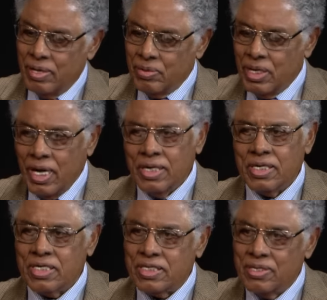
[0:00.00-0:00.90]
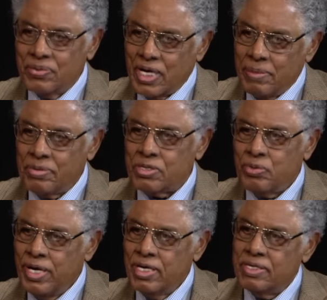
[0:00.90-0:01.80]
uh, reluctance that was I
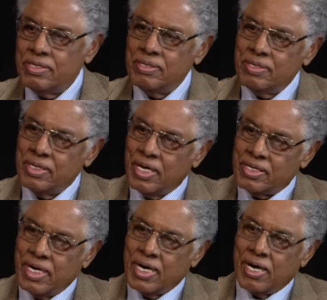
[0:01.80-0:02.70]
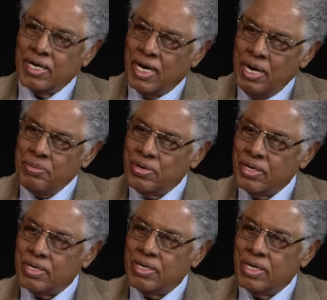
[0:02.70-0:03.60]
persuaded to take out a
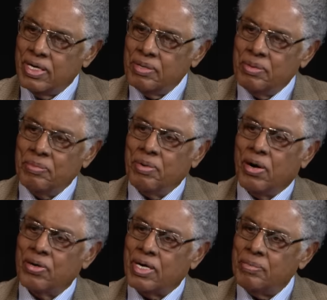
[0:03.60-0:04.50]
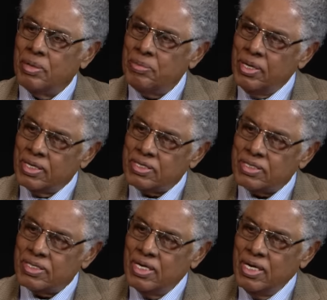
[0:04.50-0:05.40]
library card and borrow a couple of
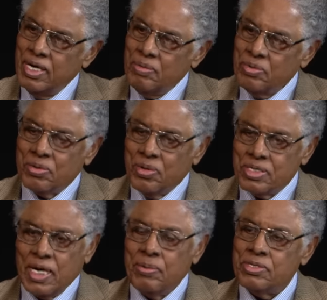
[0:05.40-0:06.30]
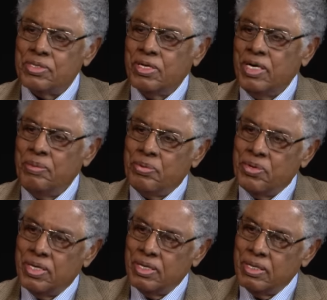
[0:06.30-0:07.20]
books. But of course, that was a turning
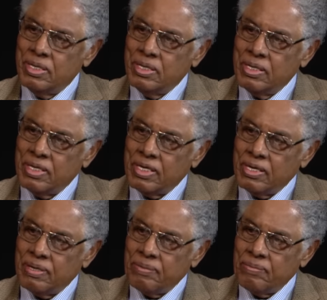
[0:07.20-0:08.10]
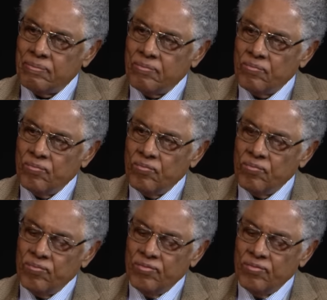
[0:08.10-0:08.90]
point. Got it.